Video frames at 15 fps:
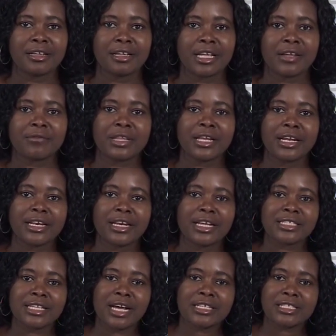If the learner
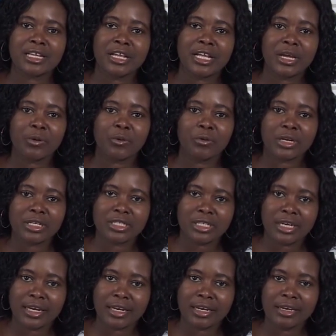is asking a
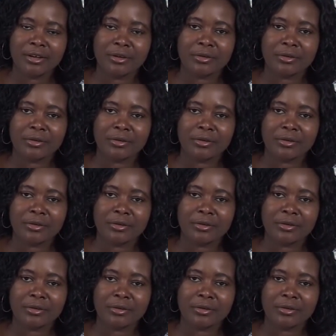question,